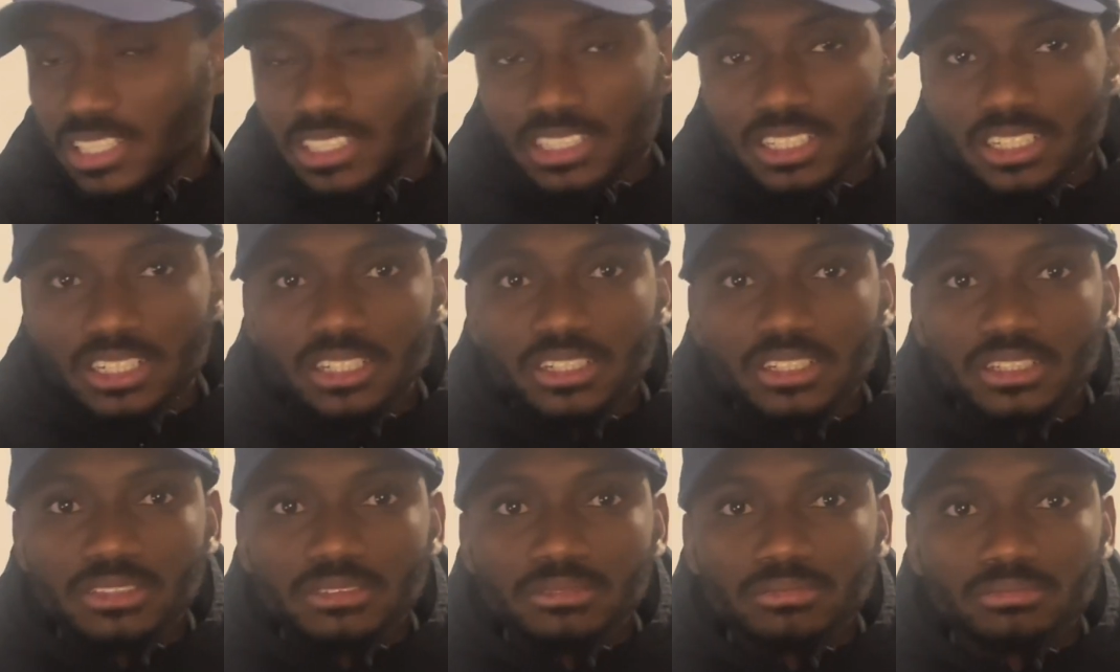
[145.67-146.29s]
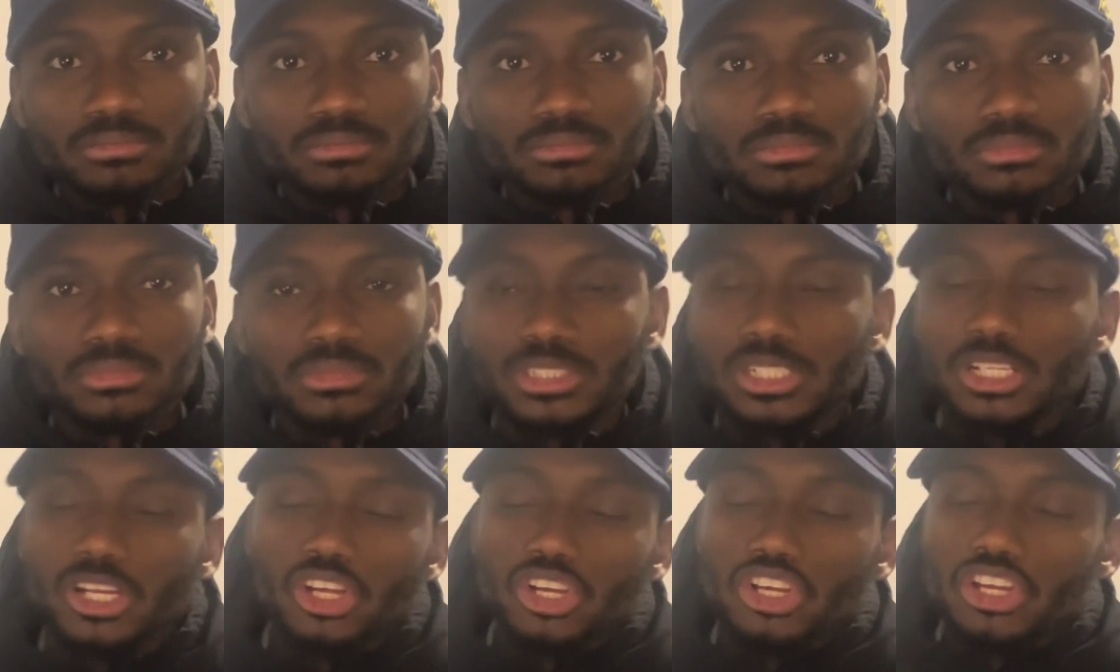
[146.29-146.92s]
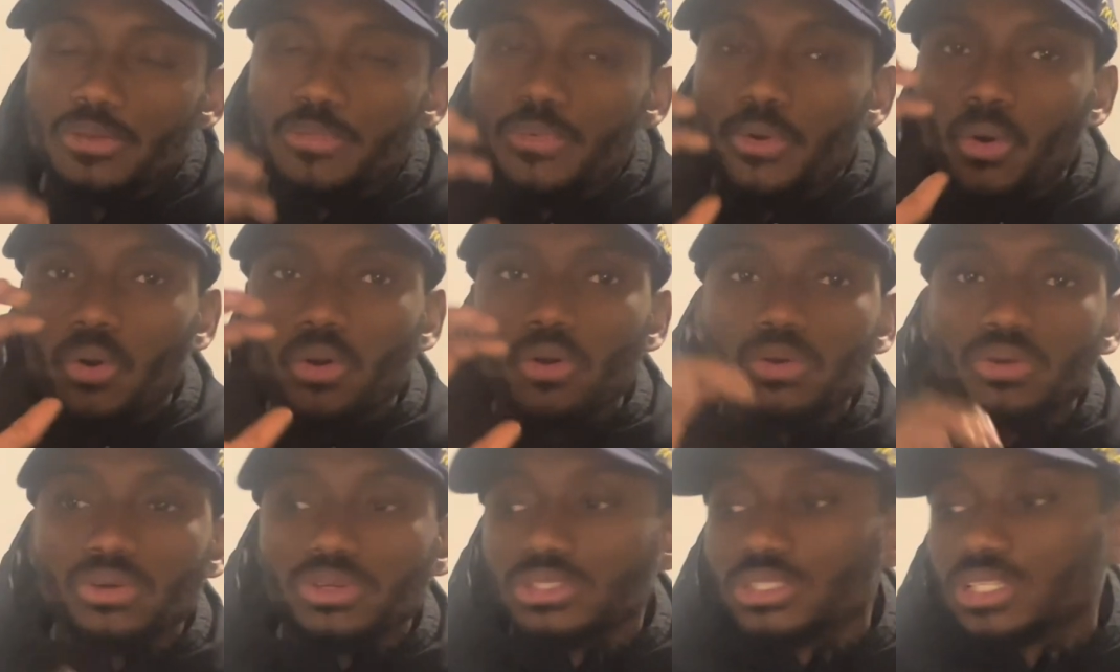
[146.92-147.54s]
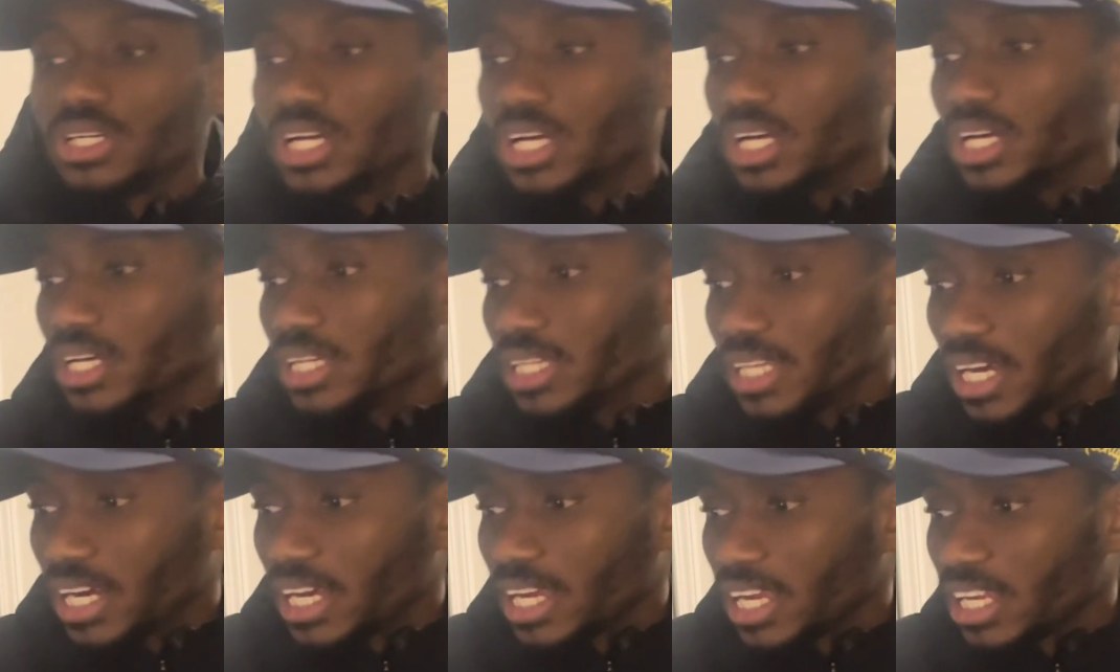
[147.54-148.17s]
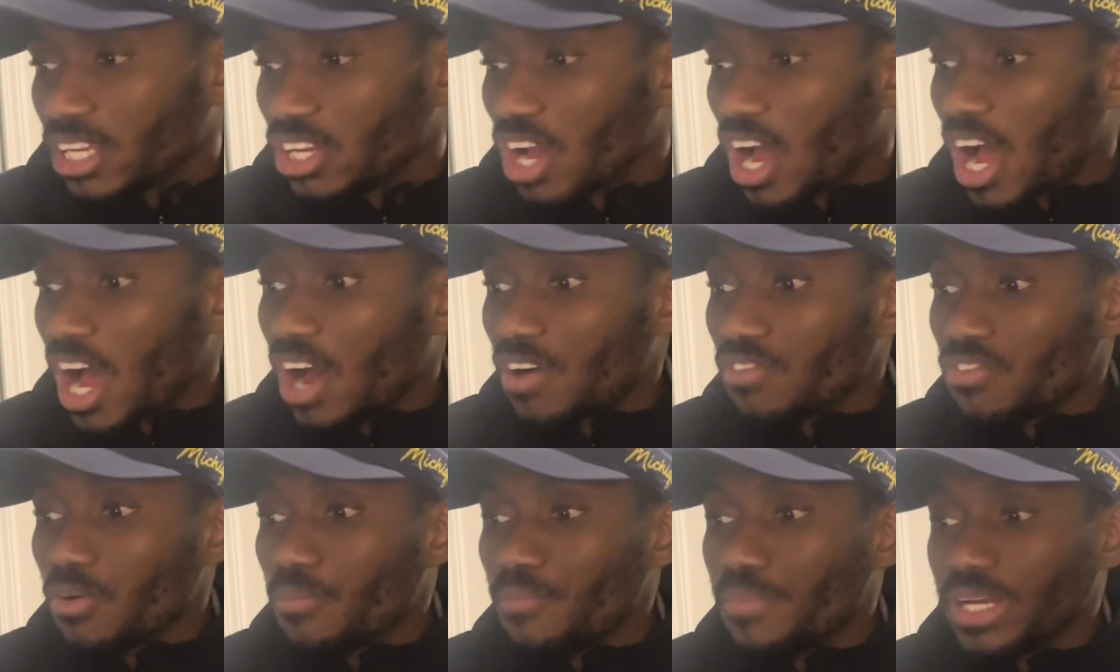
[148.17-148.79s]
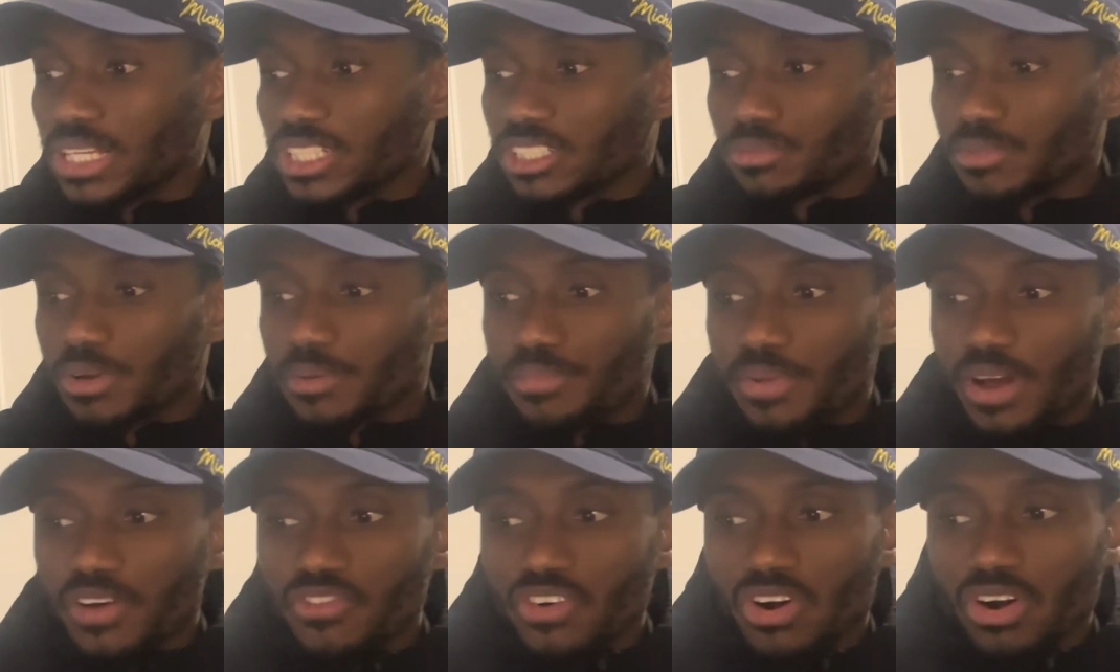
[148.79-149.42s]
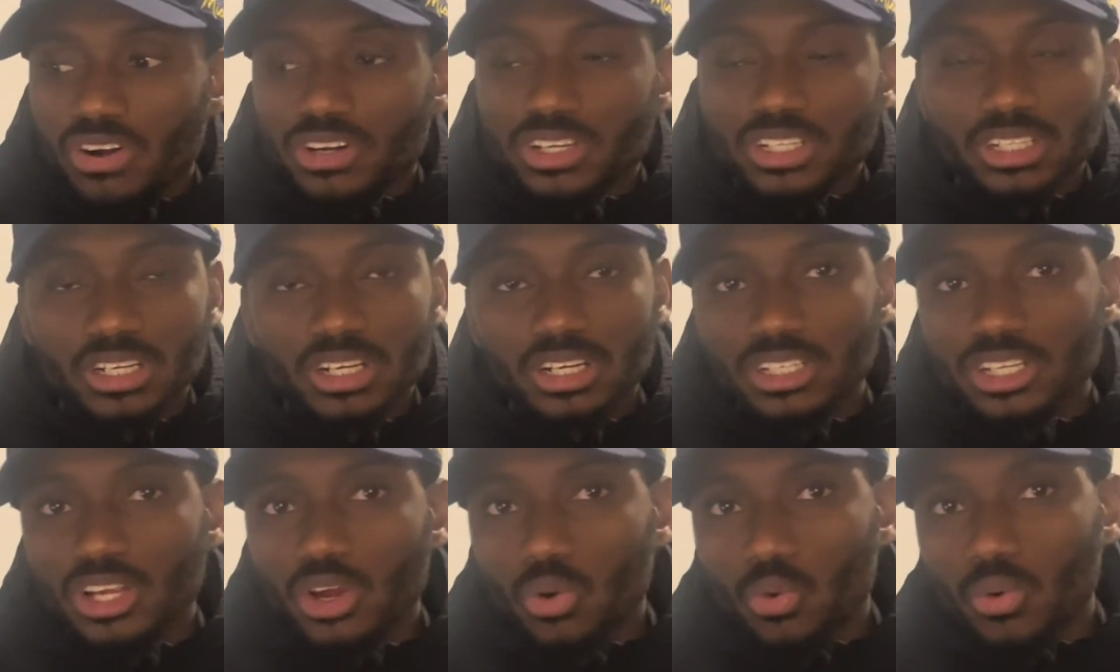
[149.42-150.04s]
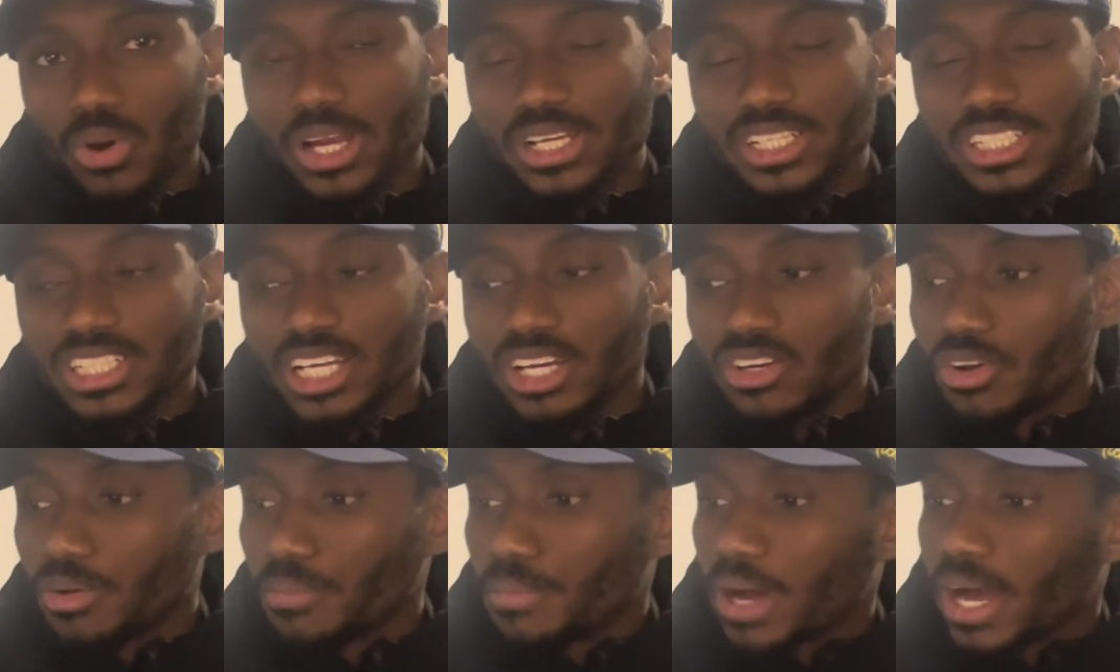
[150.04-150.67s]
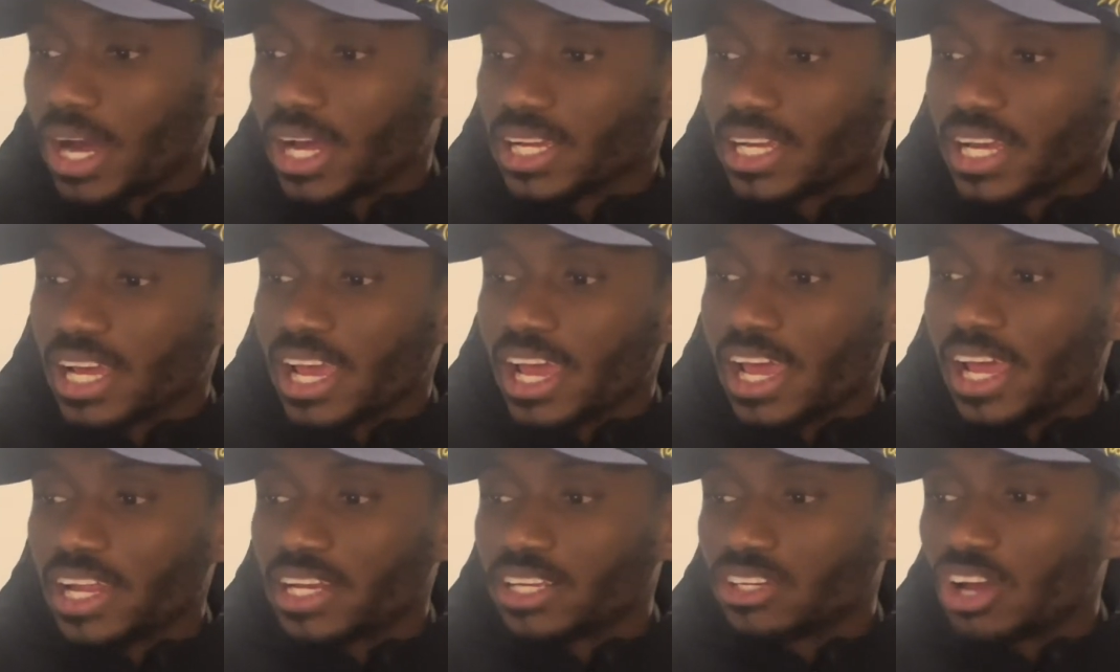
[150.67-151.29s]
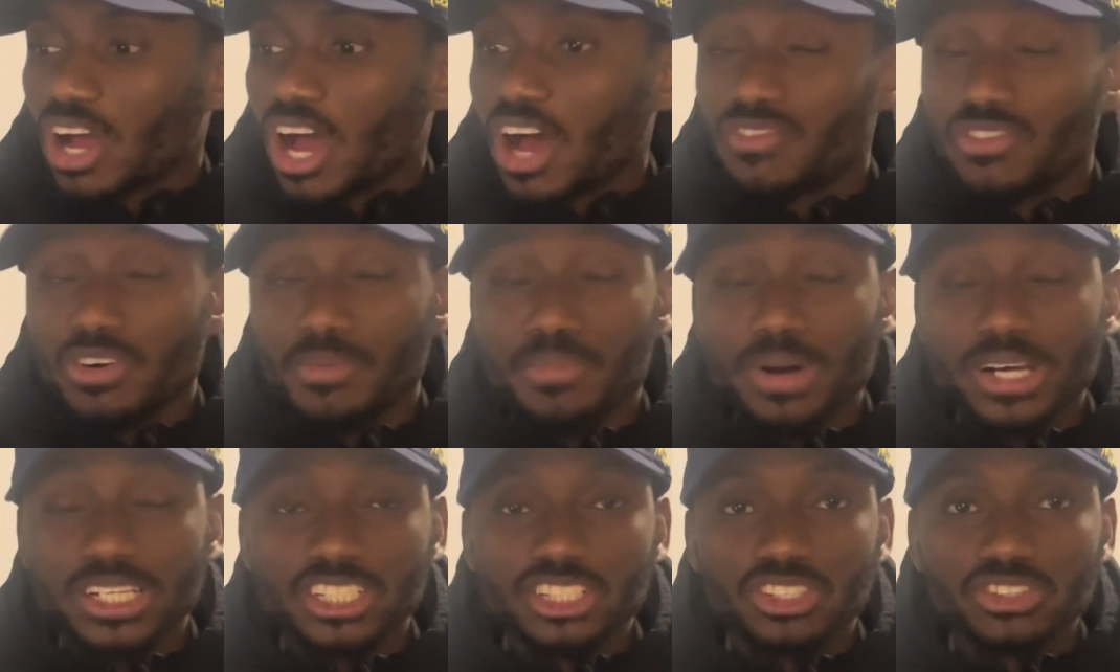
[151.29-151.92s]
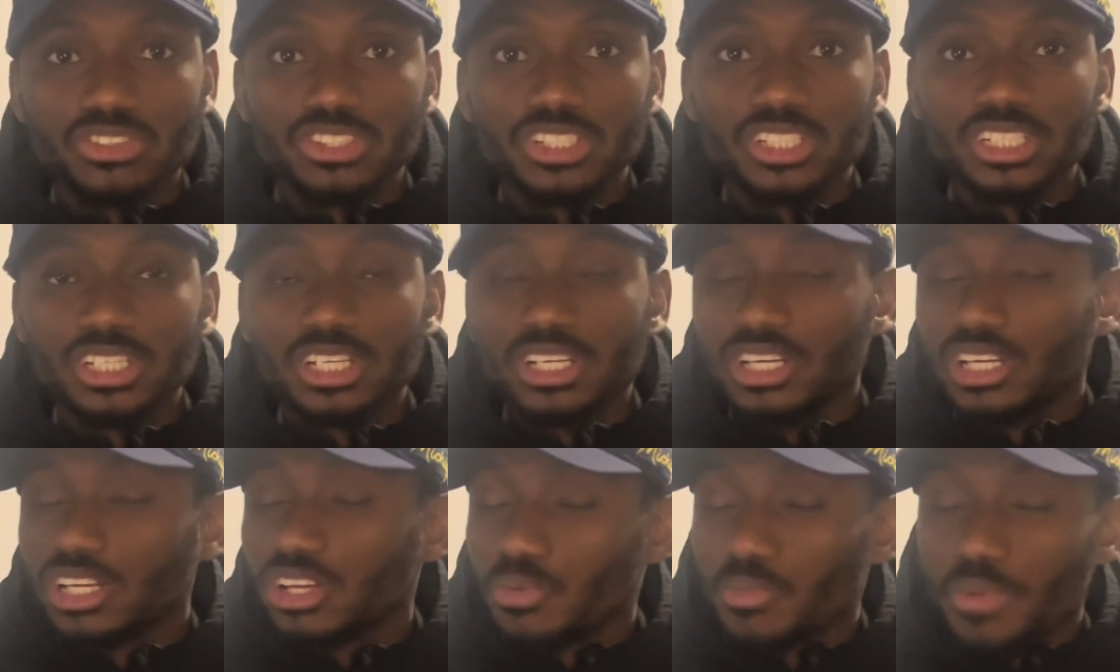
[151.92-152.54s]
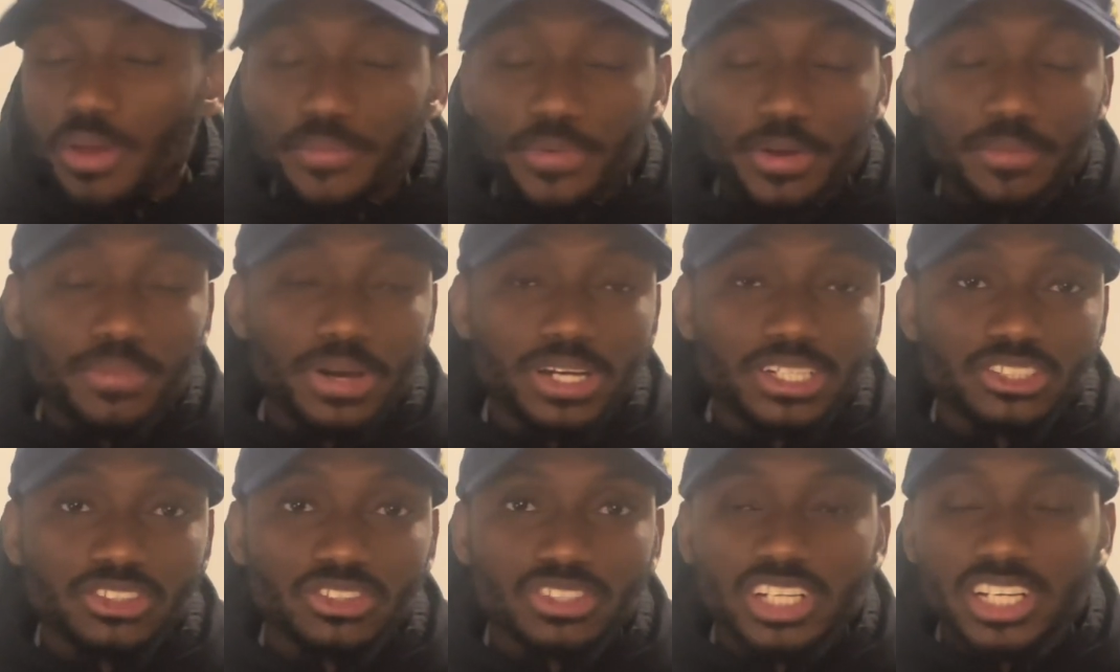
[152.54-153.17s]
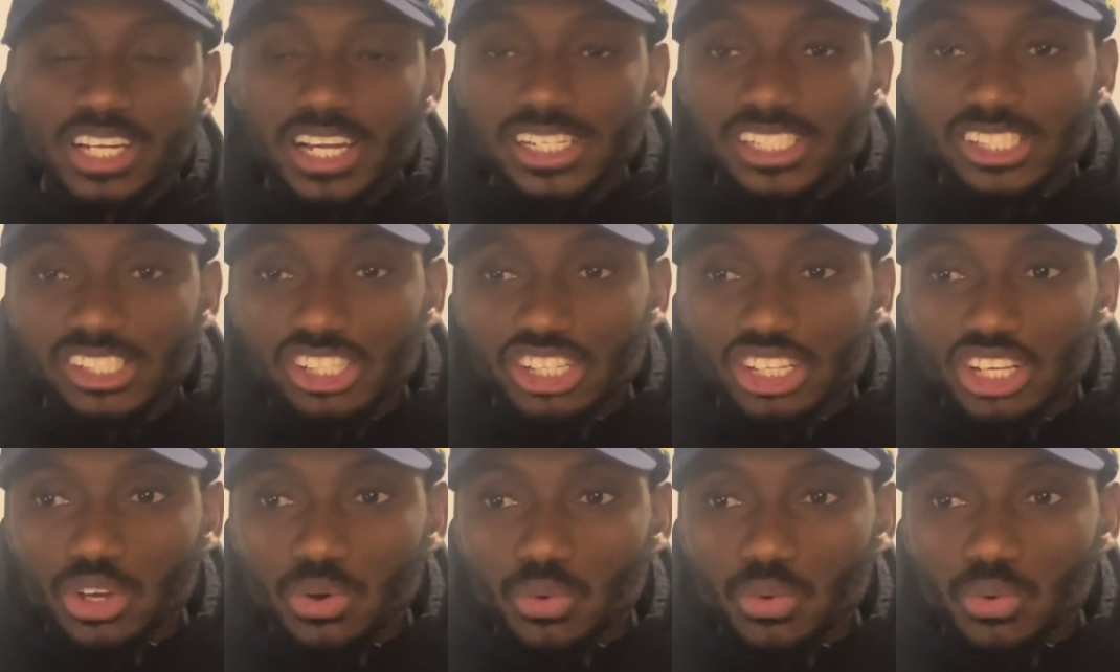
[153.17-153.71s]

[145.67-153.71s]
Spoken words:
the libero. Yeah, and you have Benjamin Pavard, the right center back, and you have a Bastoni. You remember Bastoni last year?